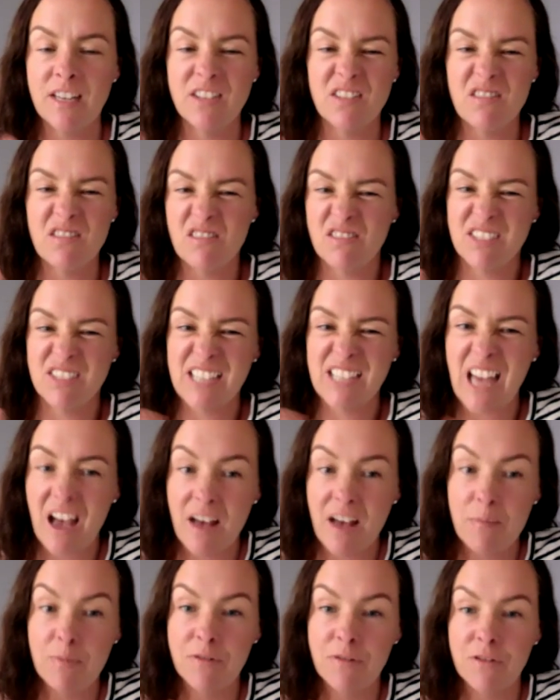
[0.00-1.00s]
sort of
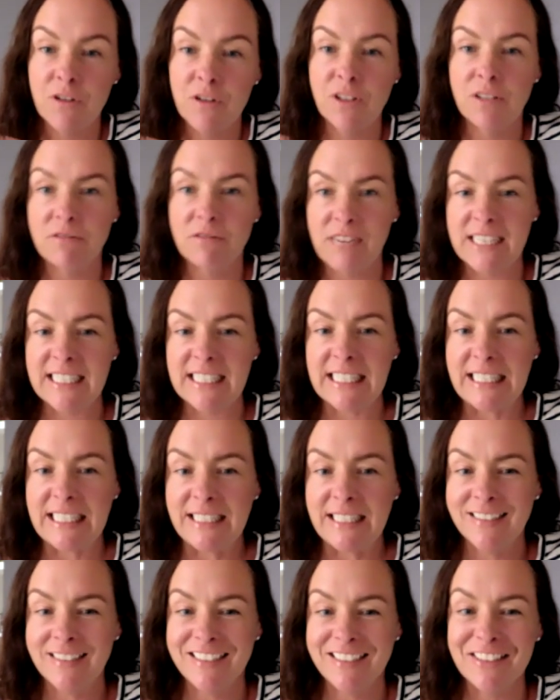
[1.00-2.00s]
start before you're
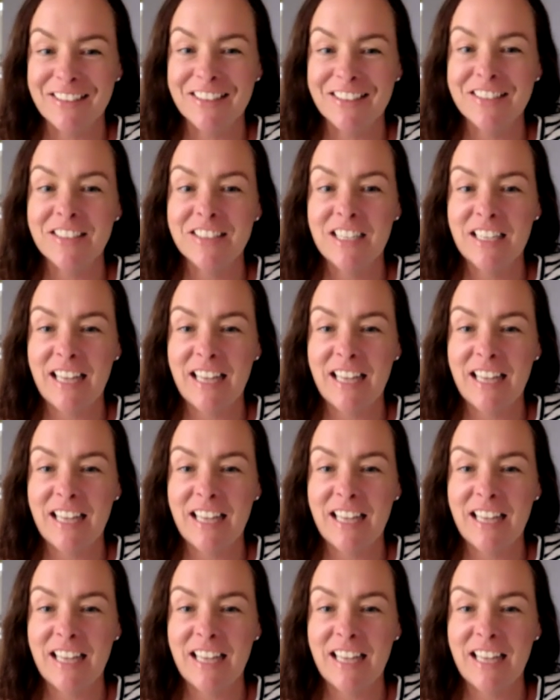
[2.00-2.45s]
ready, you know,